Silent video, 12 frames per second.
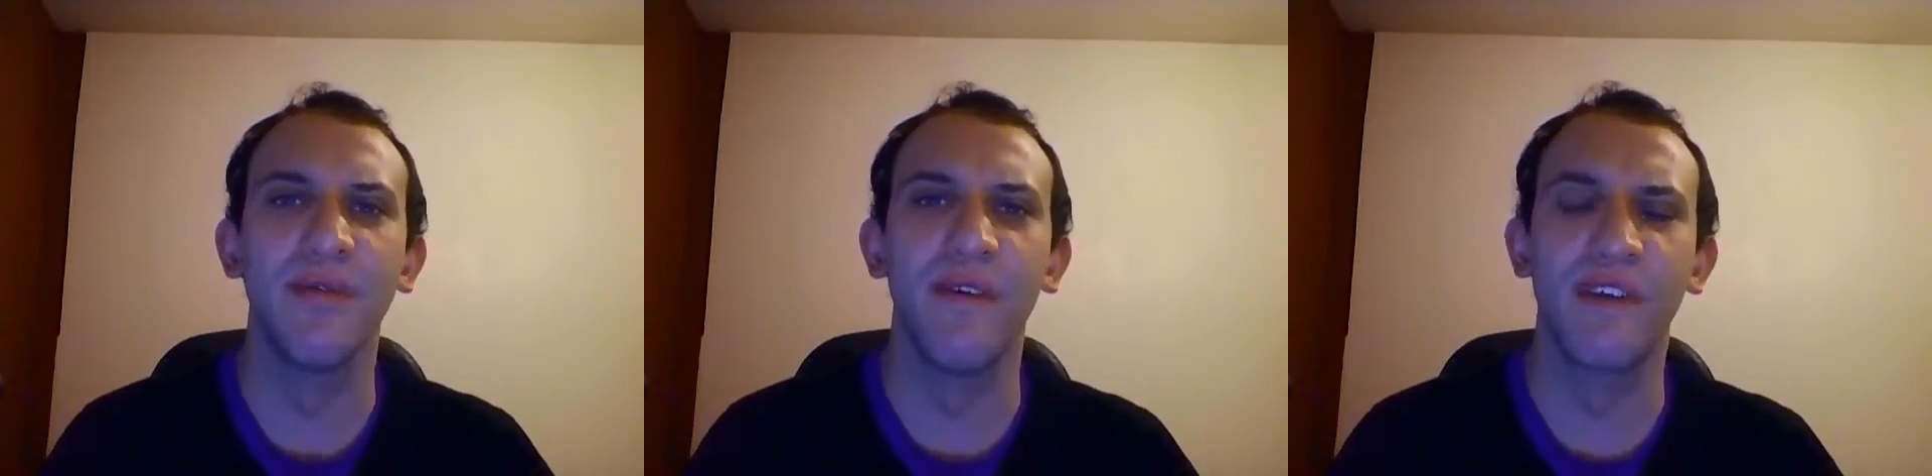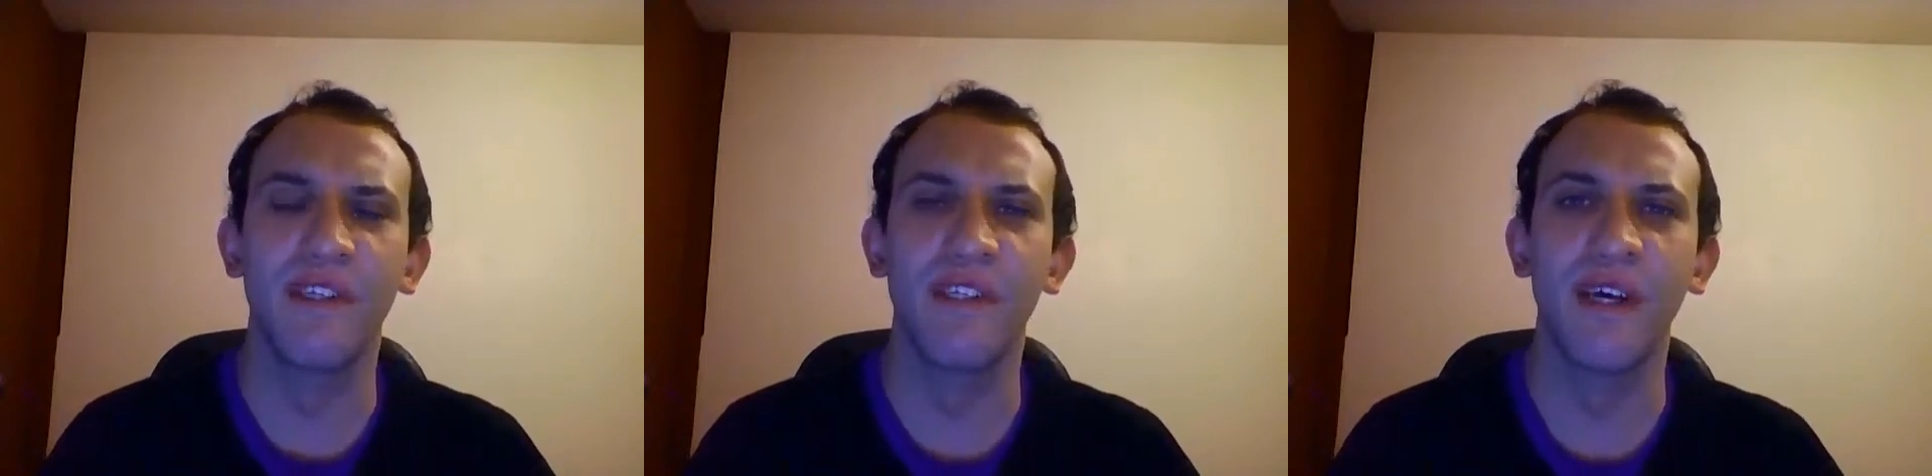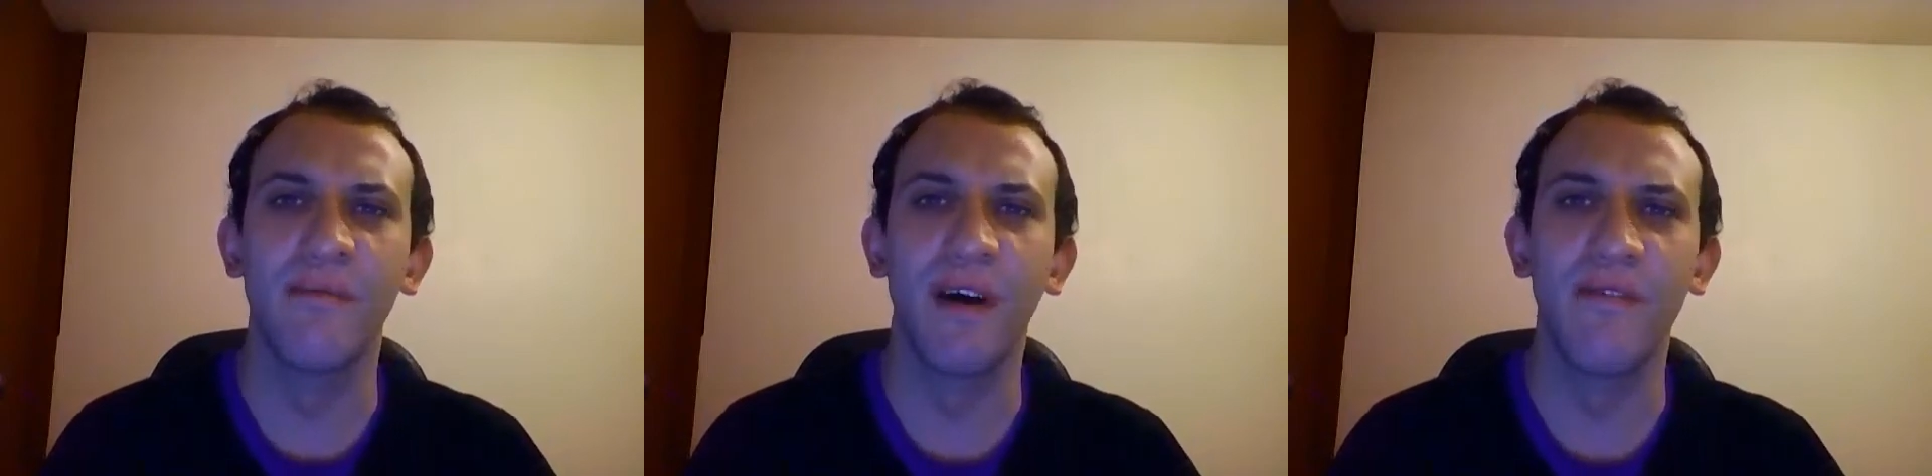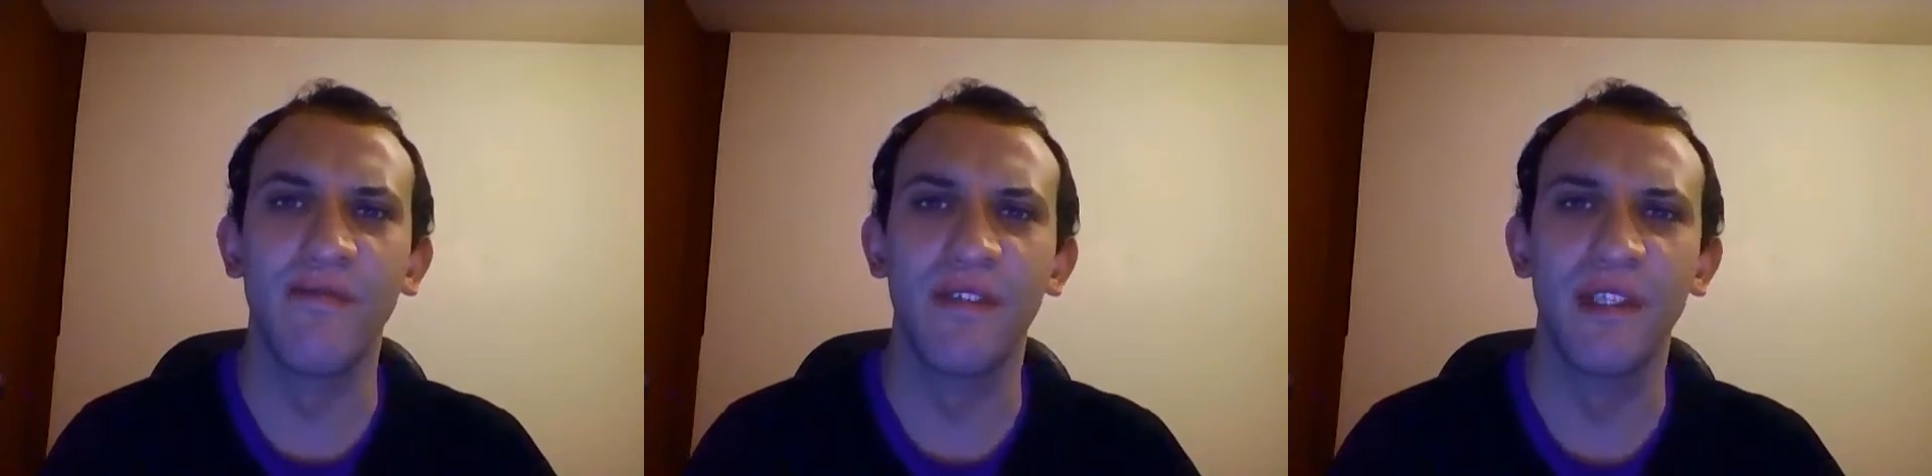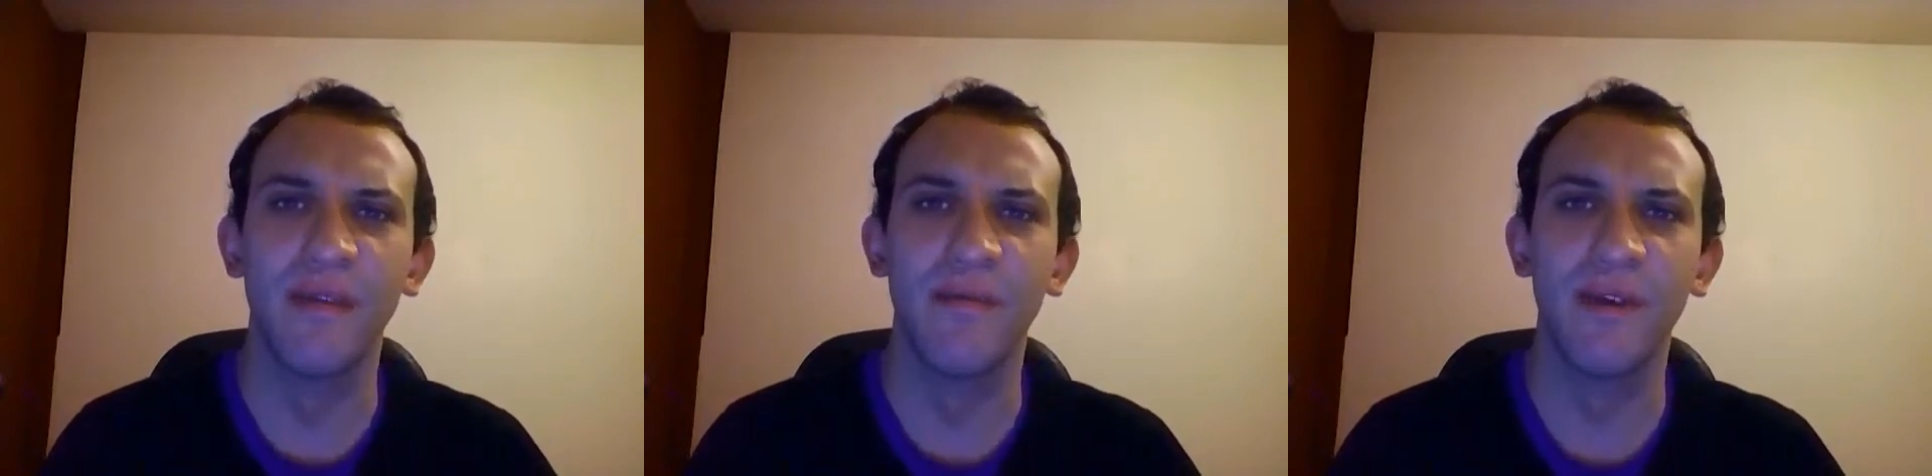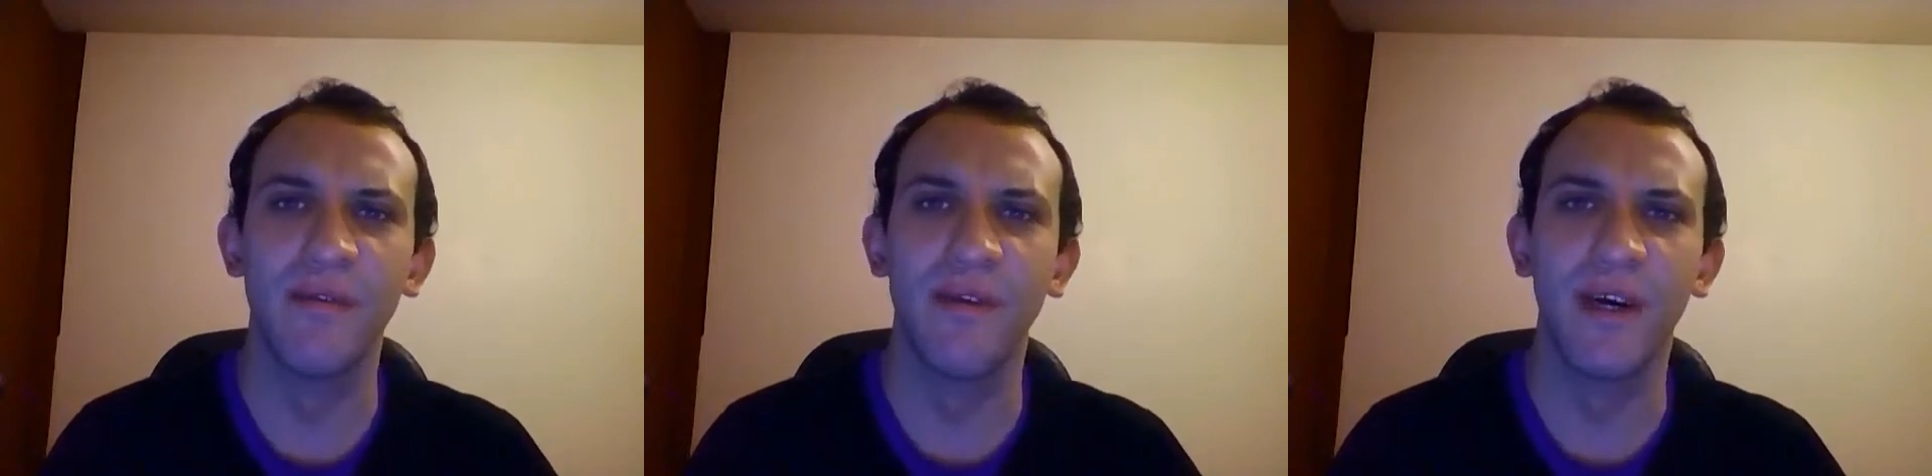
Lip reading: I've just come back from Sibiu,